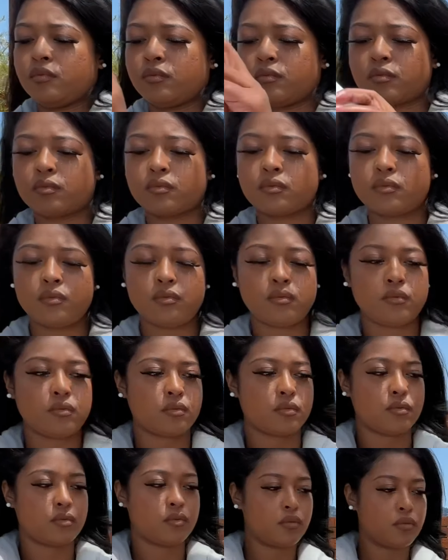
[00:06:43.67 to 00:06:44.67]

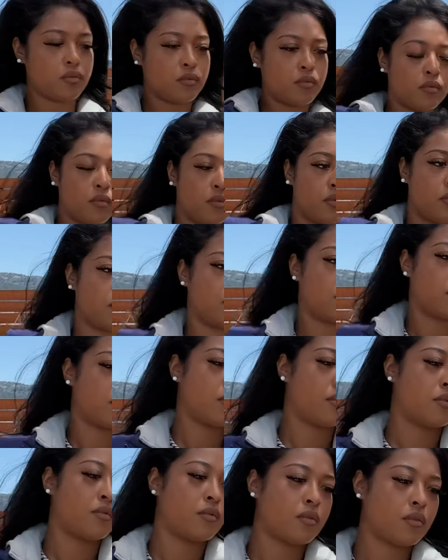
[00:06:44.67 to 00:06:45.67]

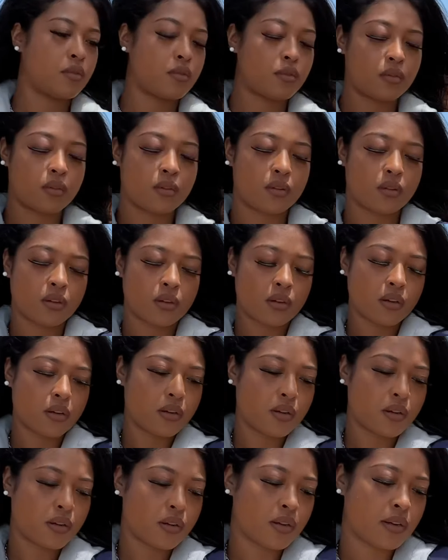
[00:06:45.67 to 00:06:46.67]

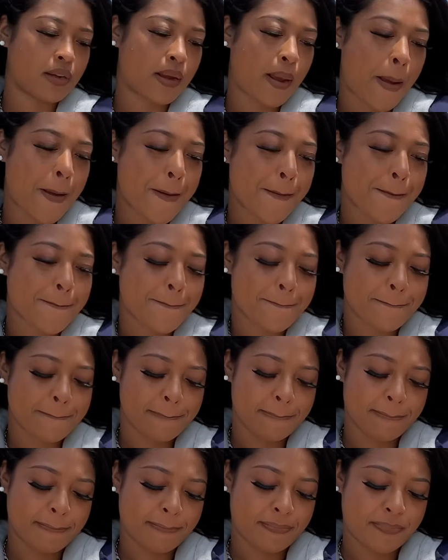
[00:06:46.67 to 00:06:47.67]

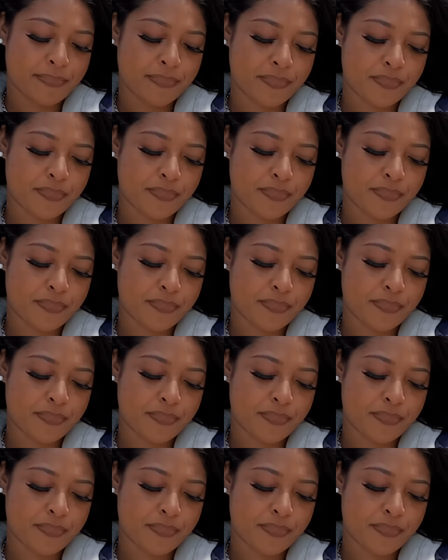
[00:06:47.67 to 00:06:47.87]
No words are spoken by the person on screen.